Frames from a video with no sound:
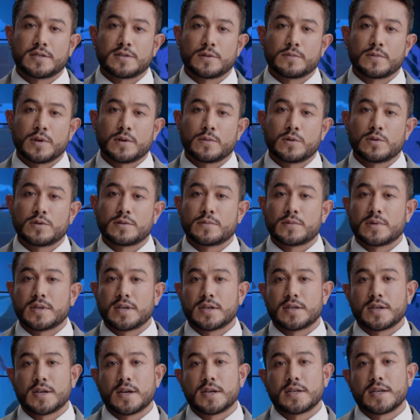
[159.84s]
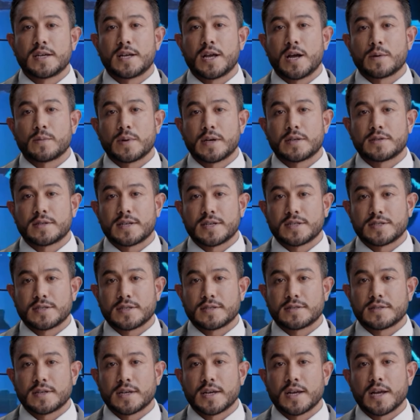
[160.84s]
to promote peer learning among
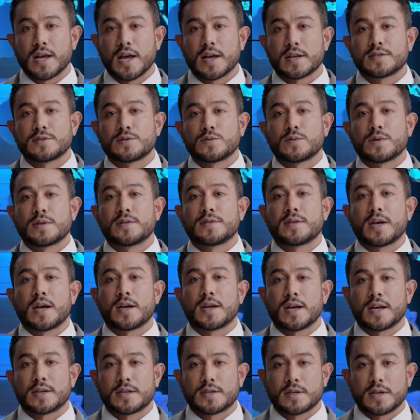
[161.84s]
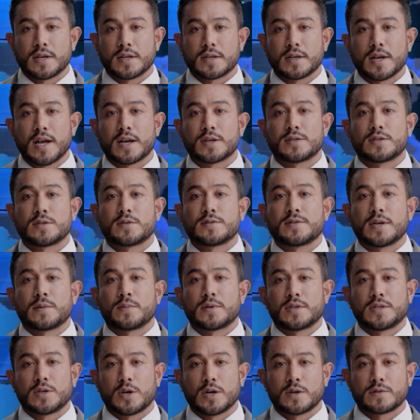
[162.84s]
teachers and students alike, National
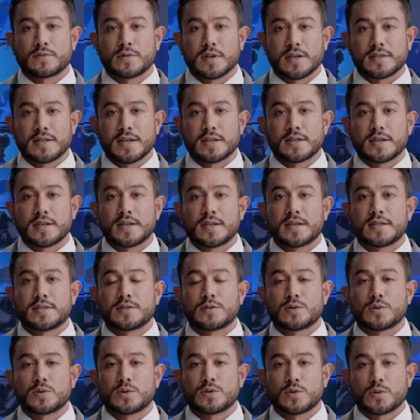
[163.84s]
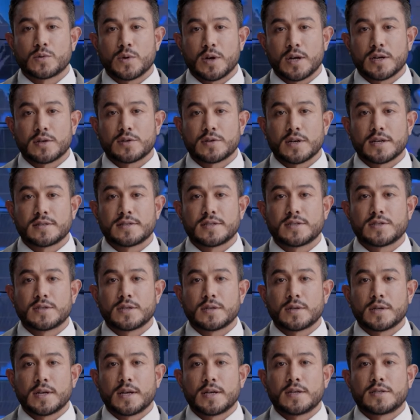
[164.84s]
Summit on Facilitating School-to-Work
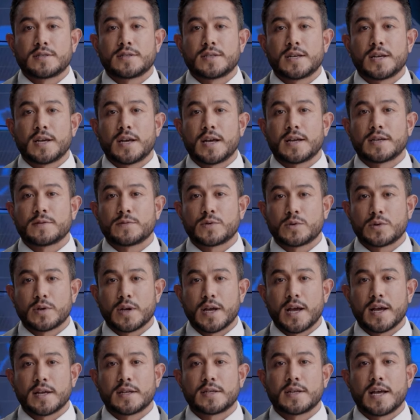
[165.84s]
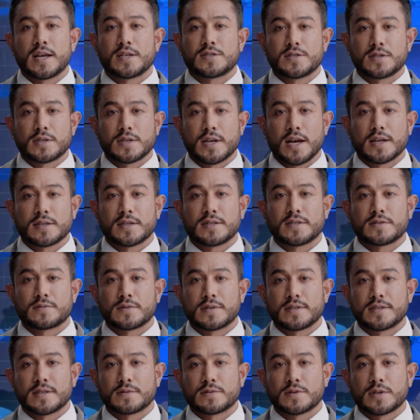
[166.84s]
Transition, Skill Expo and National Guidance
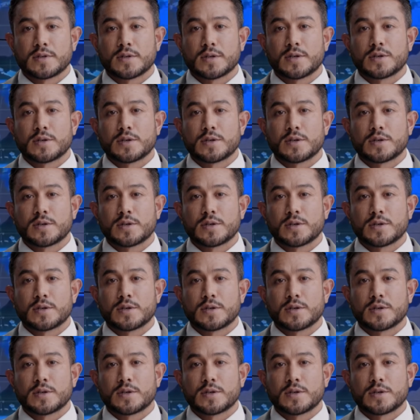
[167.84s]
Festival